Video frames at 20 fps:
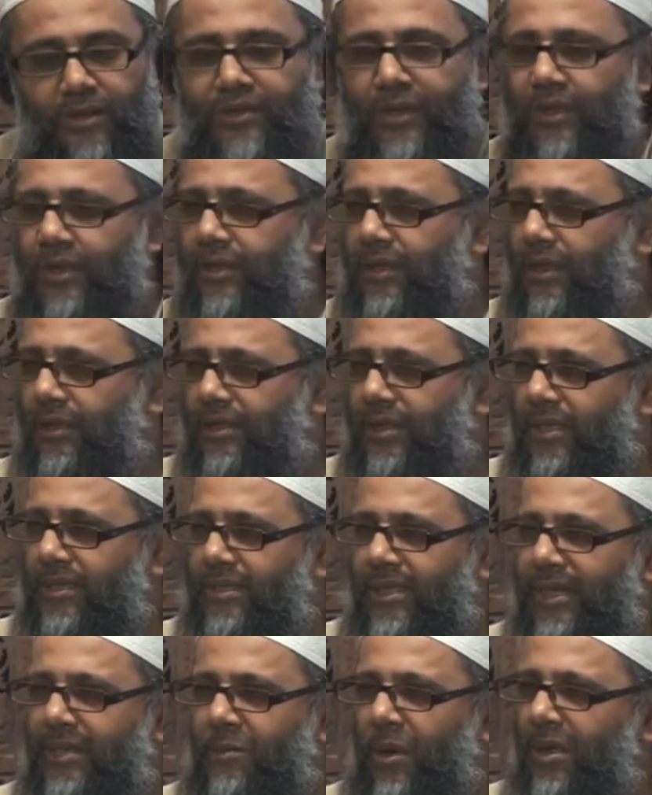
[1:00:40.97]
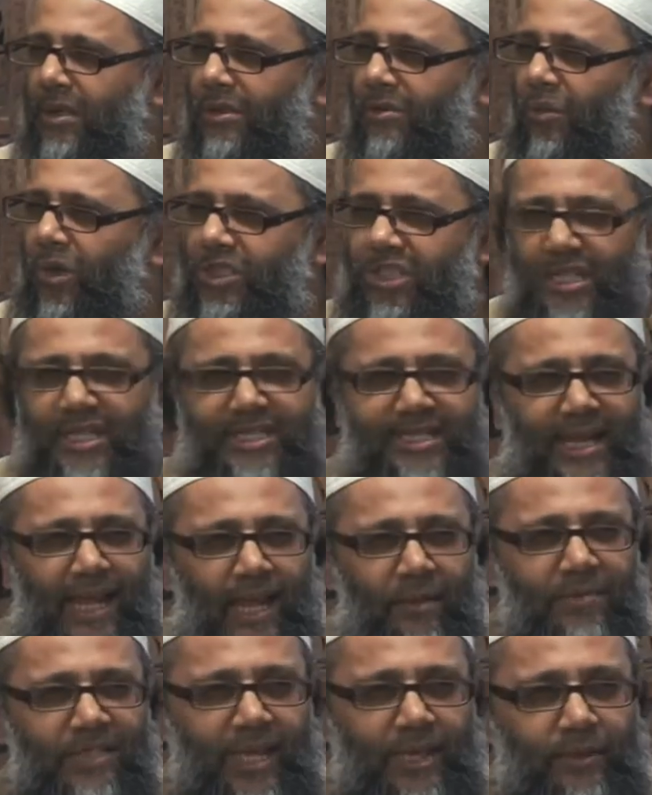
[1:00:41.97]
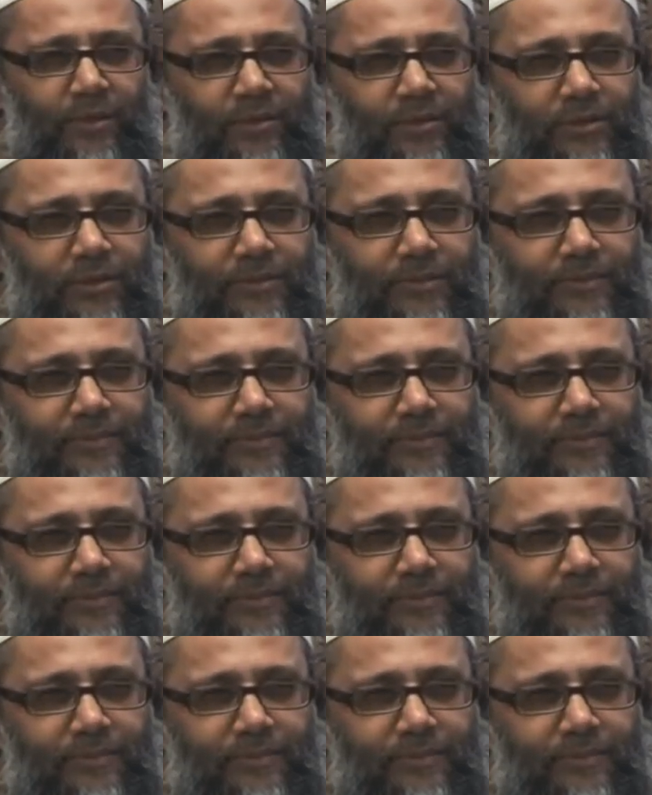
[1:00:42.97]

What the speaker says: Does anyone watch Islam Channel?